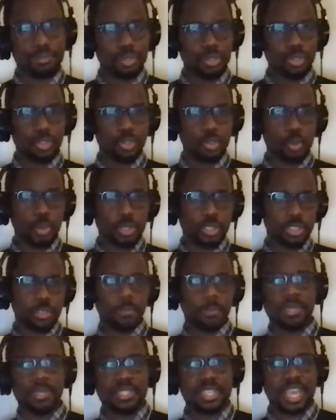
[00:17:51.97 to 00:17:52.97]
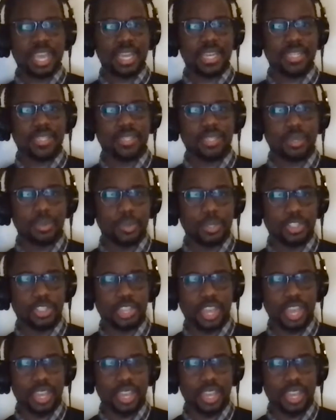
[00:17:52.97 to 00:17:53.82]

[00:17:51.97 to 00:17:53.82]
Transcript: stewardship mentality which